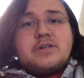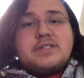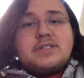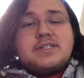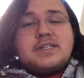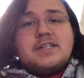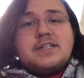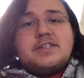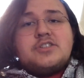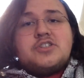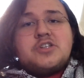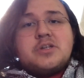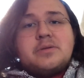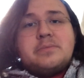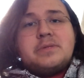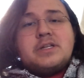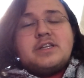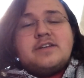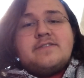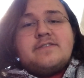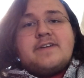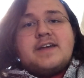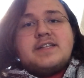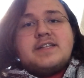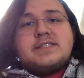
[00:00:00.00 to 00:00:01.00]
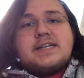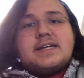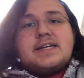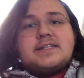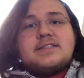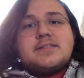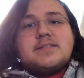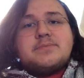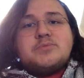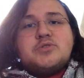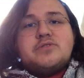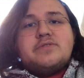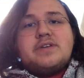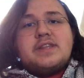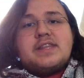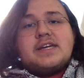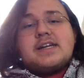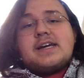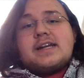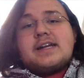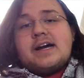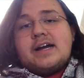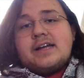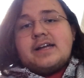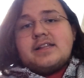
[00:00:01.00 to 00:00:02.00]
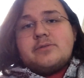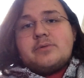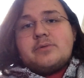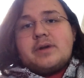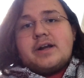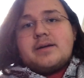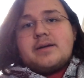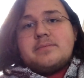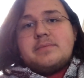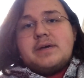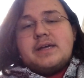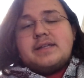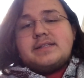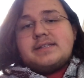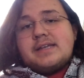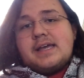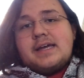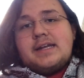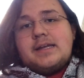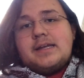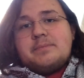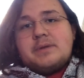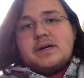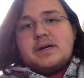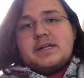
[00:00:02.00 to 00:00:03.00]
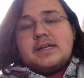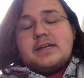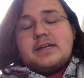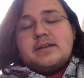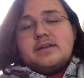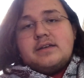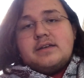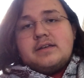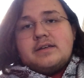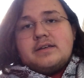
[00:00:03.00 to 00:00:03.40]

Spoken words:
is a legitimately fantastic movie that I'd highly recommend to anybody,